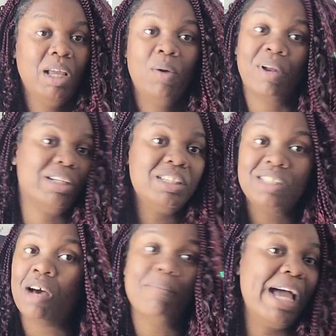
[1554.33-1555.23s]
What I didn't
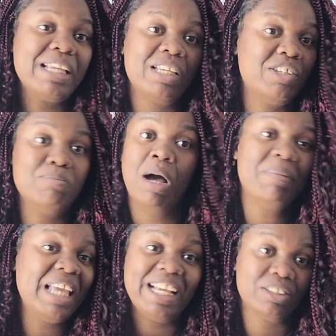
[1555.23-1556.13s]
tell Maggie is
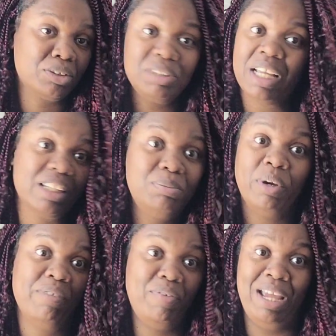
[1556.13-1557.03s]
mommy has three
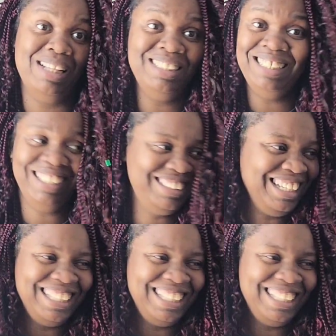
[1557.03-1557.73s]
ex-boyfriends.